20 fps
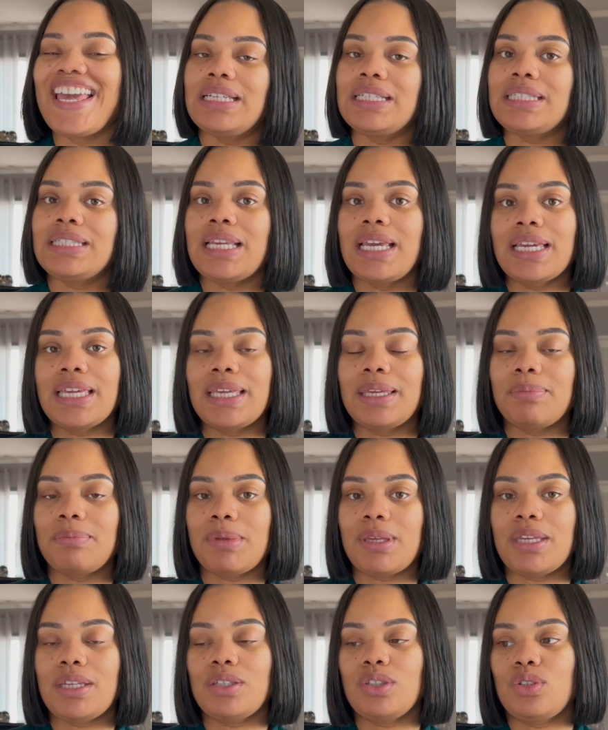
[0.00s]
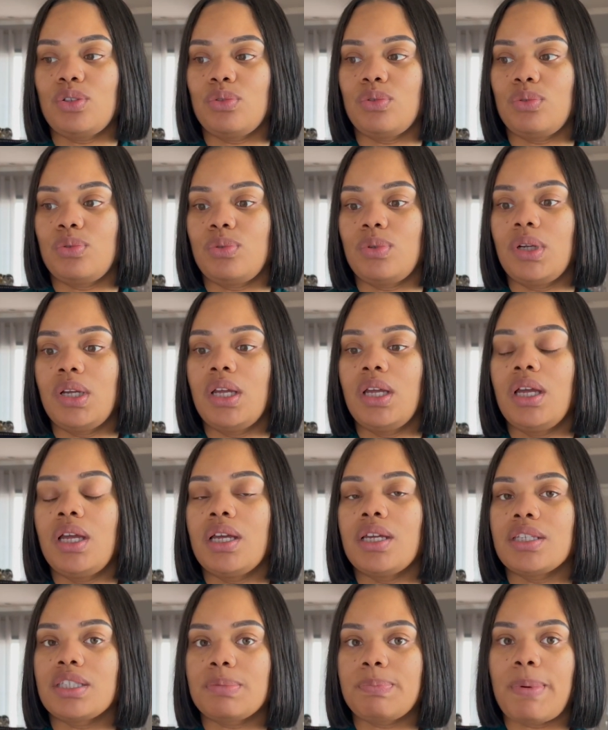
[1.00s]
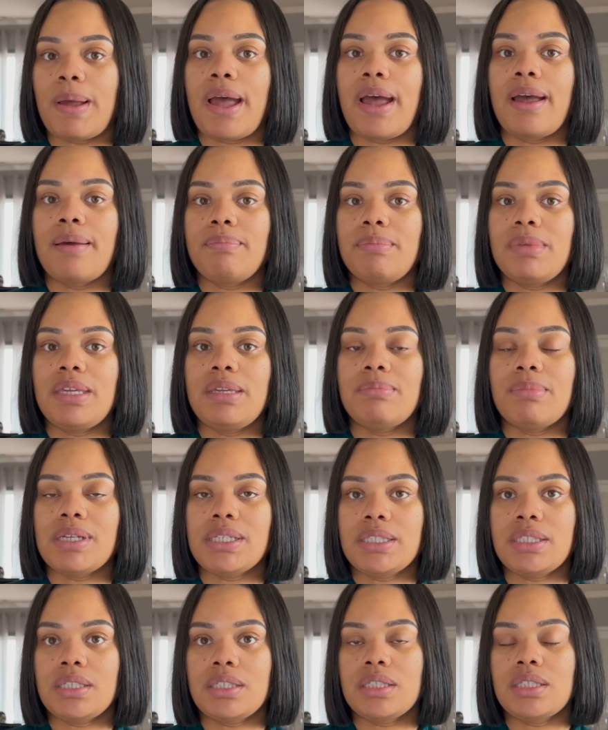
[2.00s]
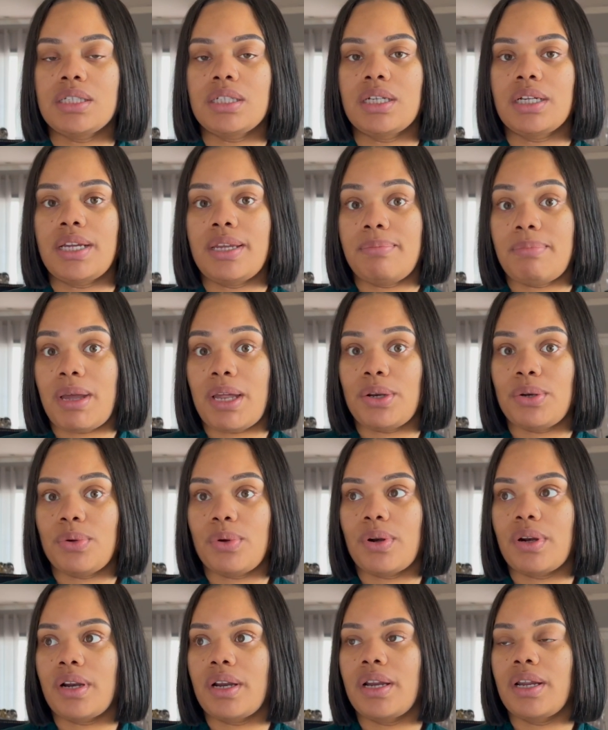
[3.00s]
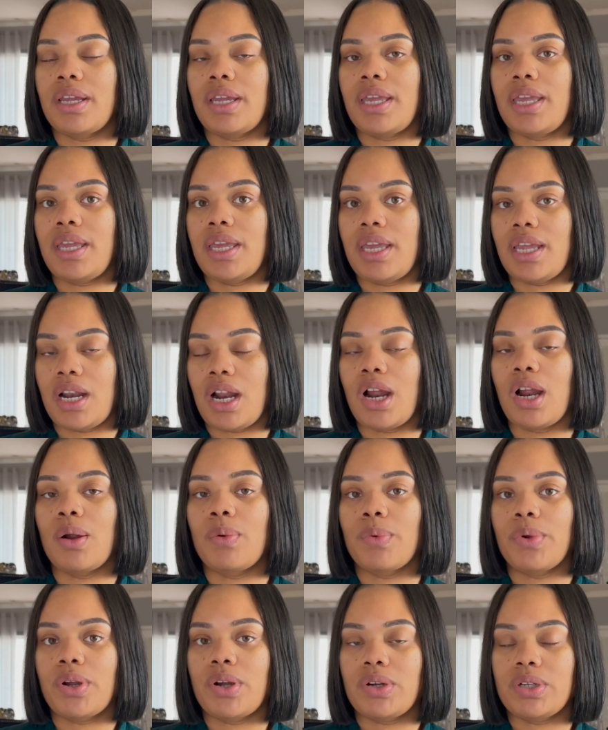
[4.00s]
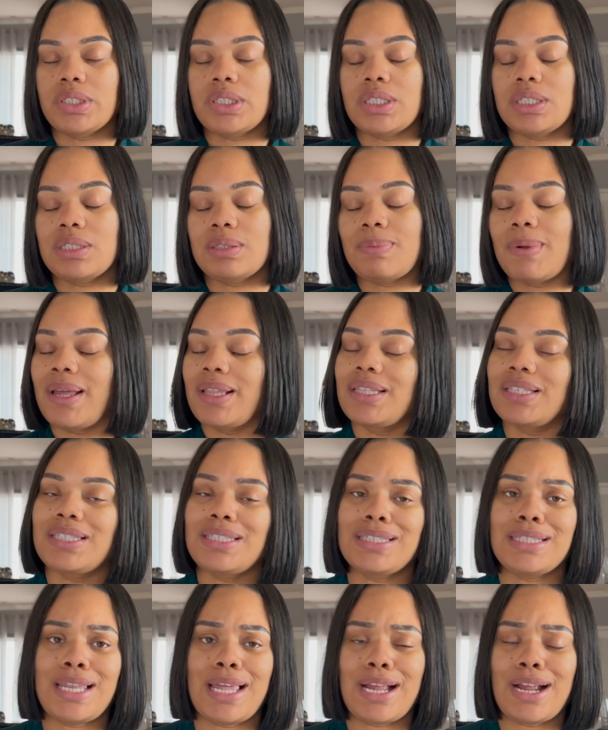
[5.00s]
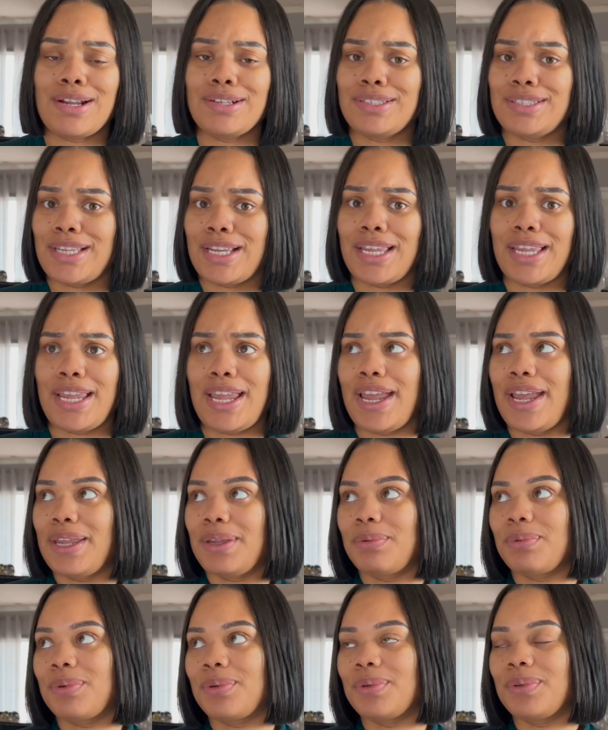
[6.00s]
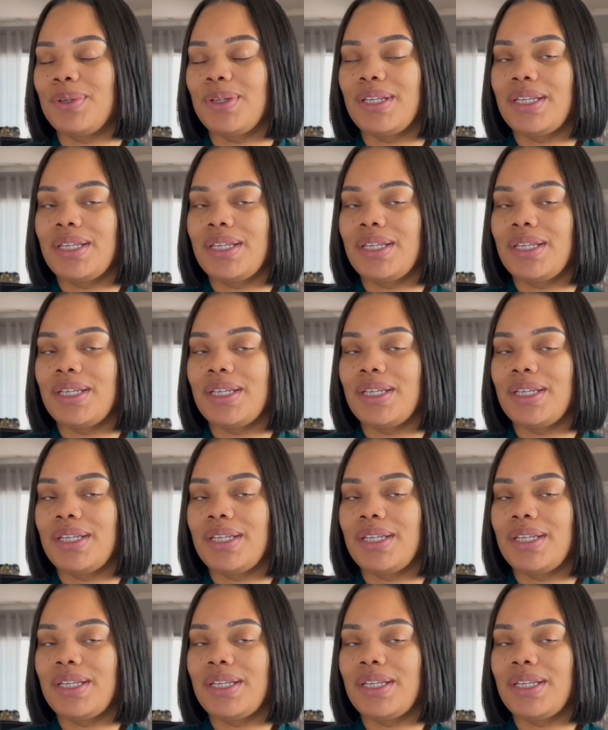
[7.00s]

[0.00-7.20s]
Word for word: is taking me to a spa me my sister and my daughter and her were going to spot. This is like our second annual